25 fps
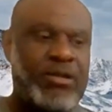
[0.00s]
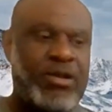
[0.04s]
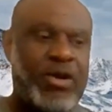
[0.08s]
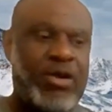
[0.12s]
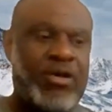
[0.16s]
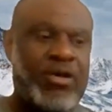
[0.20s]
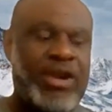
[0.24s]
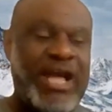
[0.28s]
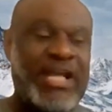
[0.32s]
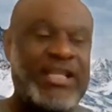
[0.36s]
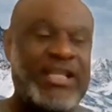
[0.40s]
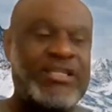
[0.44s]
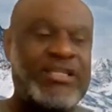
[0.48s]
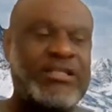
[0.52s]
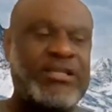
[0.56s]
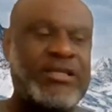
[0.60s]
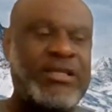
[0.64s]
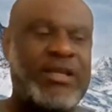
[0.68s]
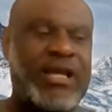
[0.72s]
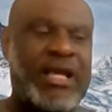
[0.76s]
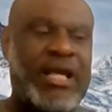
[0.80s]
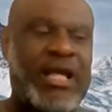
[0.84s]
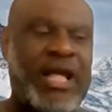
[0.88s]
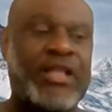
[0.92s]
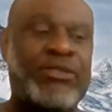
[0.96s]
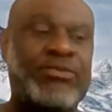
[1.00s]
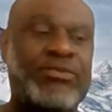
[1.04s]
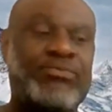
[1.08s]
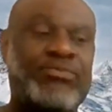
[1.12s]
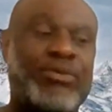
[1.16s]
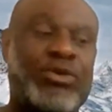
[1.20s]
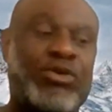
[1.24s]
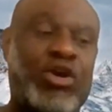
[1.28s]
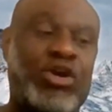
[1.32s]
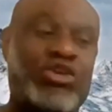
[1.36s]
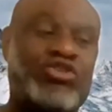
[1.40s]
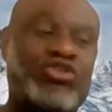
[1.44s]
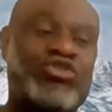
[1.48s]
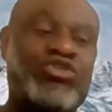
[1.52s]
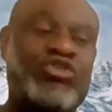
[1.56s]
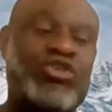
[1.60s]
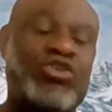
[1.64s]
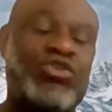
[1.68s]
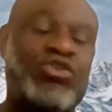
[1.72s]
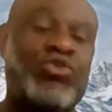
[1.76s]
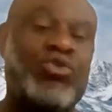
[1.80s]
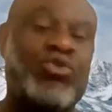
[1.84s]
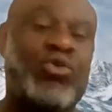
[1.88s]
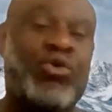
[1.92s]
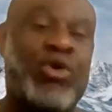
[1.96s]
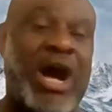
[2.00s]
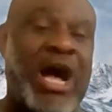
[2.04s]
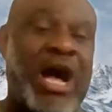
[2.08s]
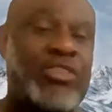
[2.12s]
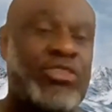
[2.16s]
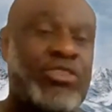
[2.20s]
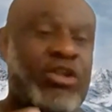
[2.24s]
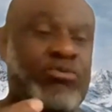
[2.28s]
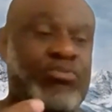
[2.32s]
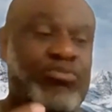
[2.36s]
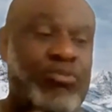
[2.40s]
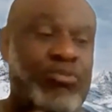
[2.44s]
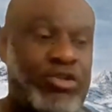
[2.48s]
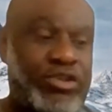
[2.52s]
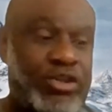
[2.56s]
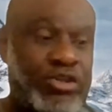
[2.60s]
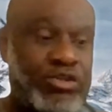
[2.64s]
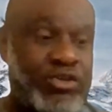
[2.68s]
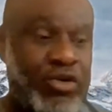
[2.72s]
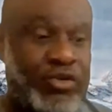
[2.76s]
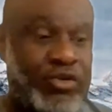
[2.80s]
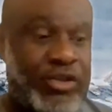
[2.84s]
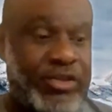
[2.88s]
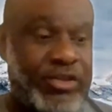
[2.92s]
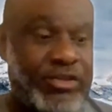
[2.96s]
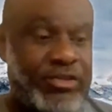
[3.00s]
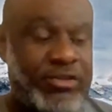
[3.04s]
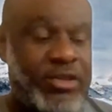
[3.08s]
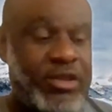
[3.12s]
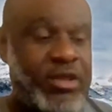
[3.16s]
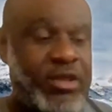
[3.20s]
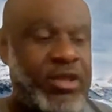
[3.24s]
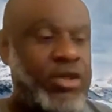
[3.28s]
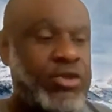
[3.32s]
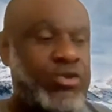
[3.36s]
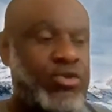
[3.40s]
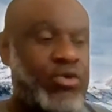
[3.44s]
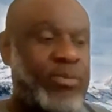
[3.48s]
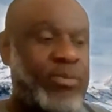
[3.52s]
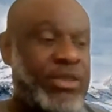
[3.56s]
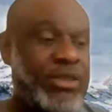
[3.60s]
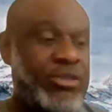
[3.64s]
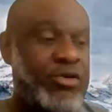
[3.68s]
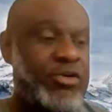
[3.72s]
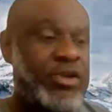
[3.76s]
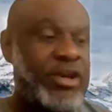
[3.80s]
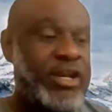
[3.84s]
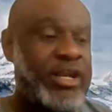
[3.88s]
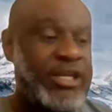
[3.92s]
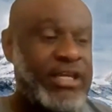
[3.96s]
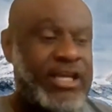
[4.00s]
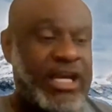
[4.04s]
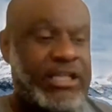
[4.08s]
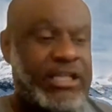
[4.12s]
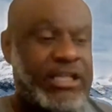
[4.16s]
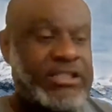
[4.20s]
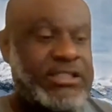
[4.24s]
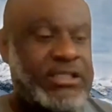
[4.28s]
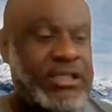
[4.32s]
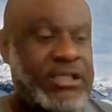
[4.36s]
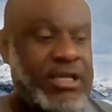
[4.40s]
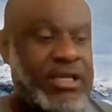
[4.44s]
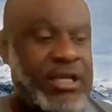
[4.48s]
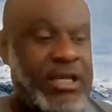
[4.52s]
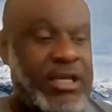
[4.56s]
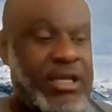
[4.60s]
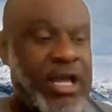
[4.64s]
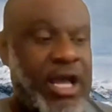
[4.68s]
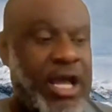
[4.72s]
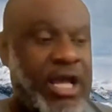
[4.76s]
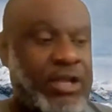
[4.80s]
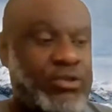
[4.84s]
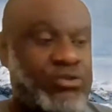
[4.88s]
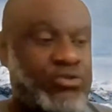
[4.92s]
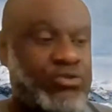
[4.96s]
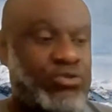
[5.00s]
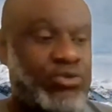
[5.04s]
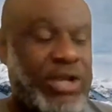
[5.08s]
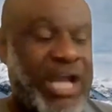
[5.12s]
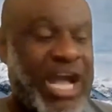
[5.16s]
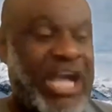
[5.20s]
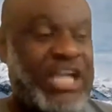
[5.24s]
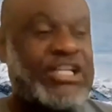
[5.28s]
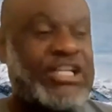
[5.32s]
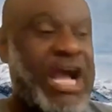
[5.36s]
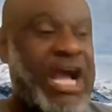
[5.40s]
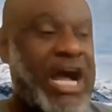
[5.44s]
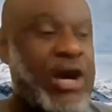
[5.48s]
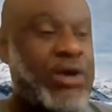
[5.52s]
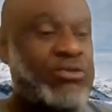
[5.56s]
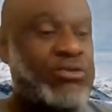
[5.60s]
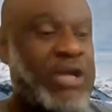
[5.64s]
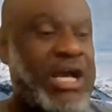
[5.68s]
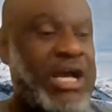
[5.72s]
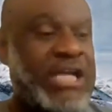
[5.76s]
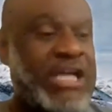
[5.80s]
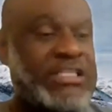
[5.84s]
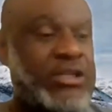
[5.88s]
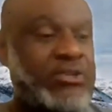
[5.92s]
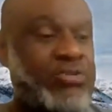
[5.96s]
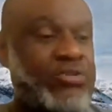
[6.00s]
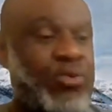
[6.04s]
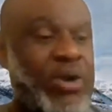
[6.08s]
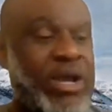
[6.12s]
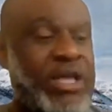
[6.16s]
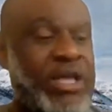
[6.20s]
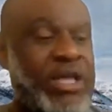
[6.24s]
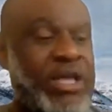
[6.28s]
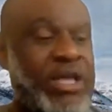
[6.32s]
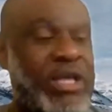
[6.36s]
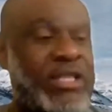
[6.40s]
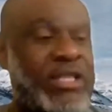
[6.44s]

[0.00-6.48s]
All right? And because you are not monitoring, you might not really get to cash out as at when